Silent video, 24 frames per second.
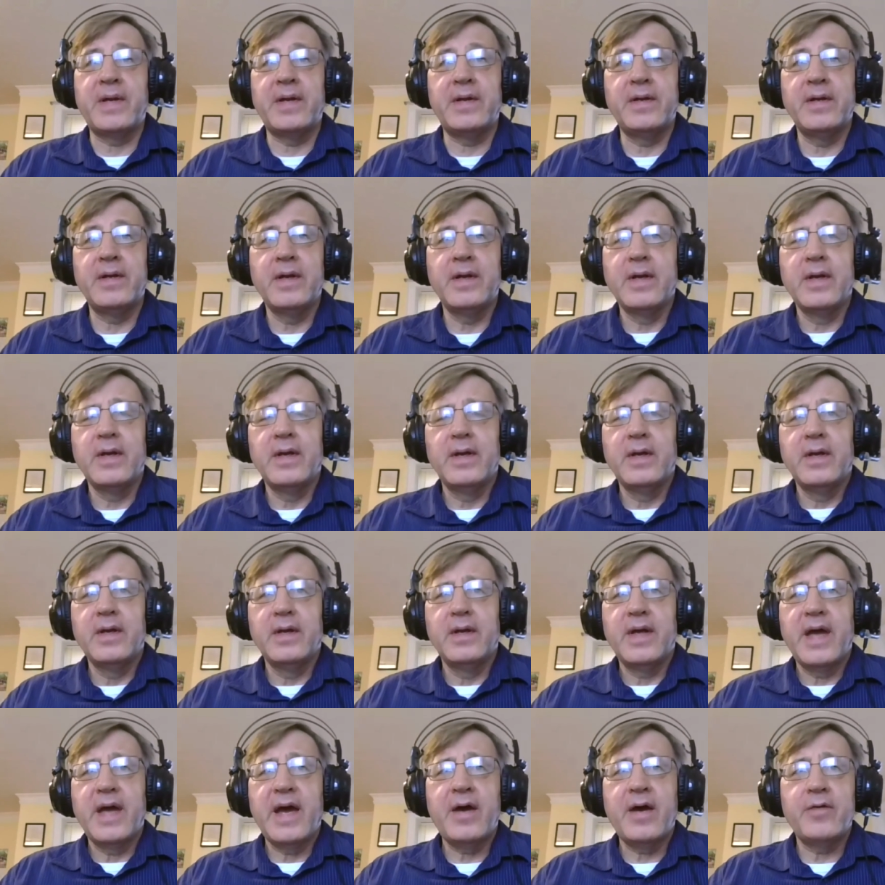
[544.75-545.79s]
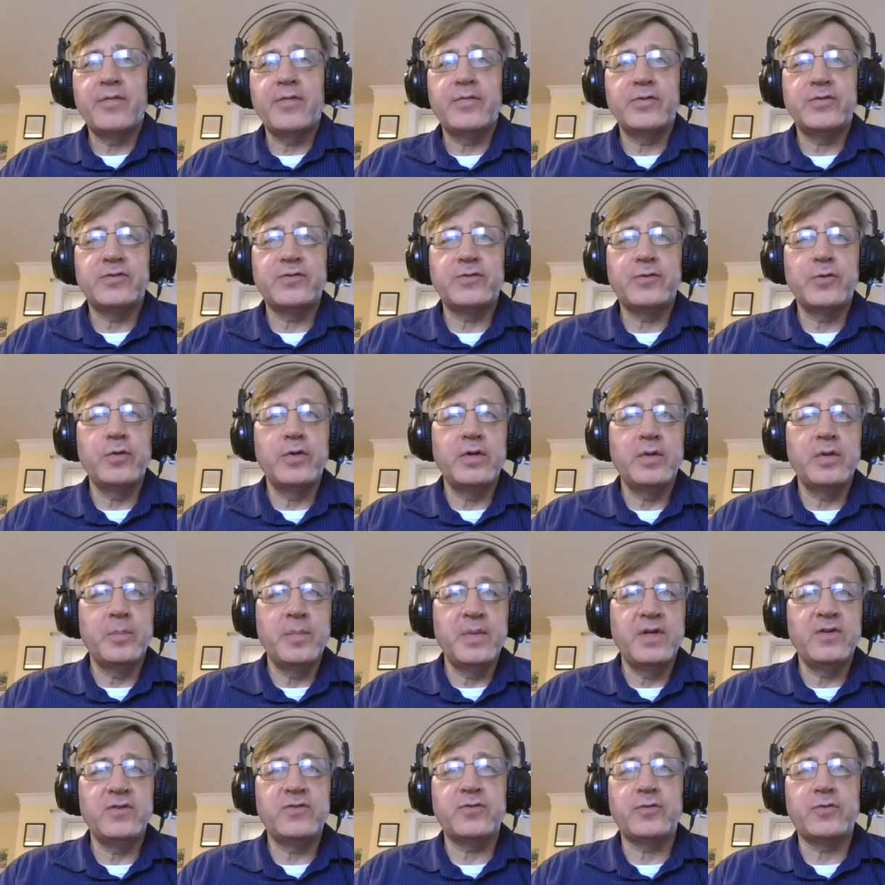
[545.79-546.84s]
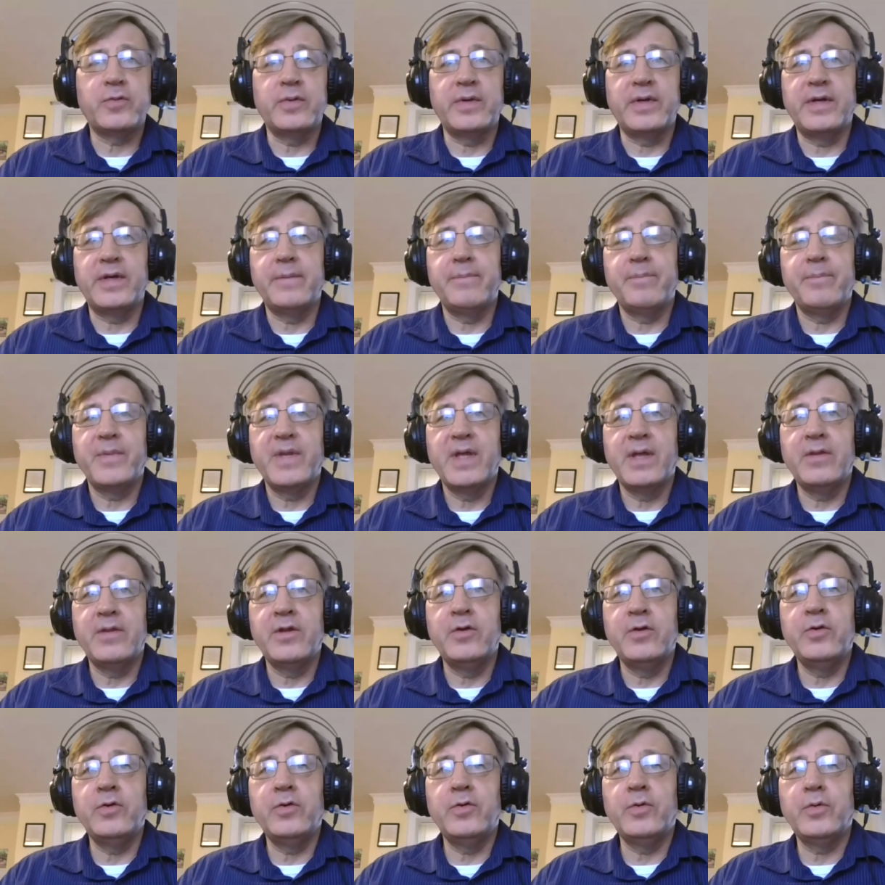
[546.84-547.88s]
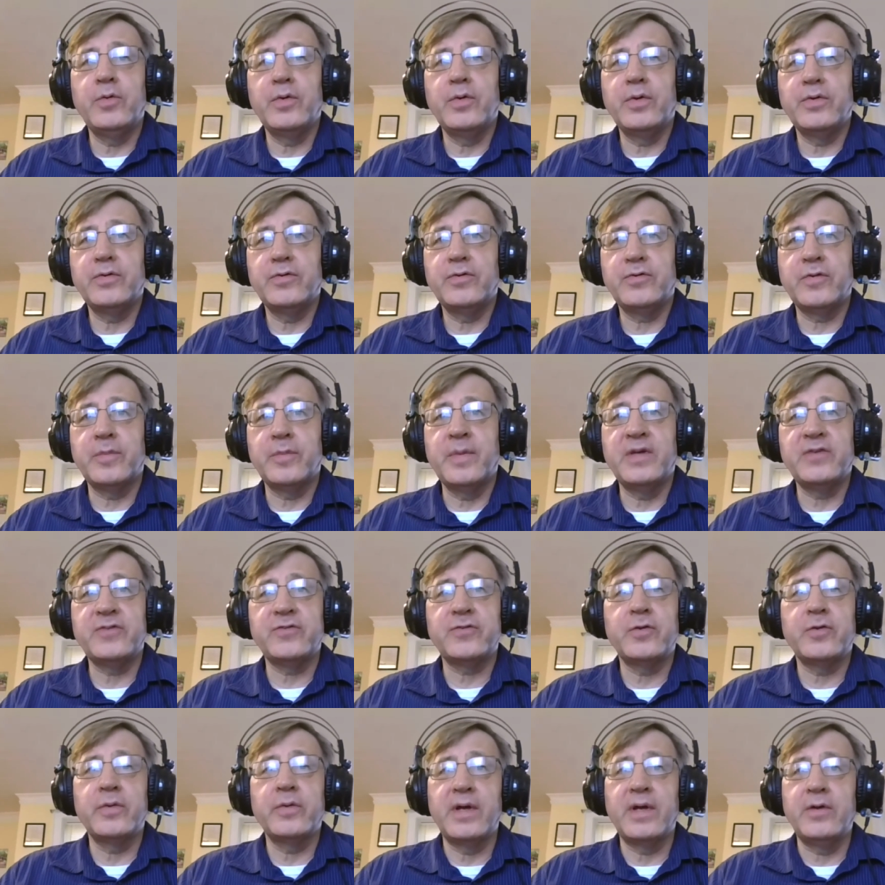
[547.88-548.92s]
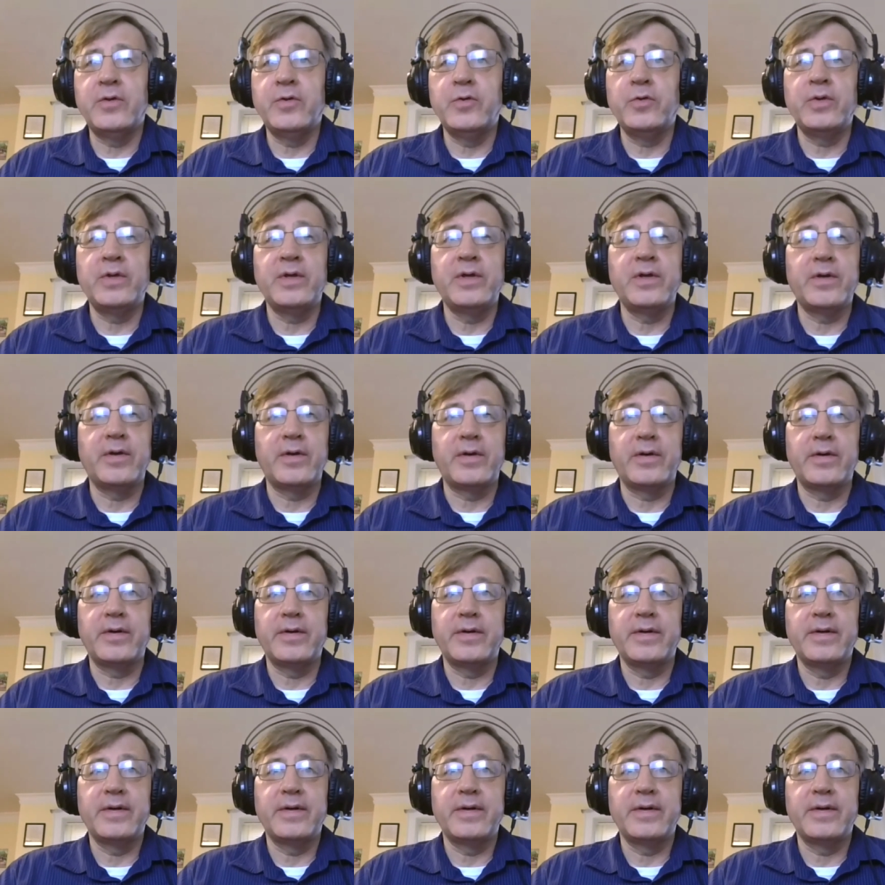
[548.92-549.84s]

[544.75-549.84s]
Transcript: and have student ministry in the new semester and new year.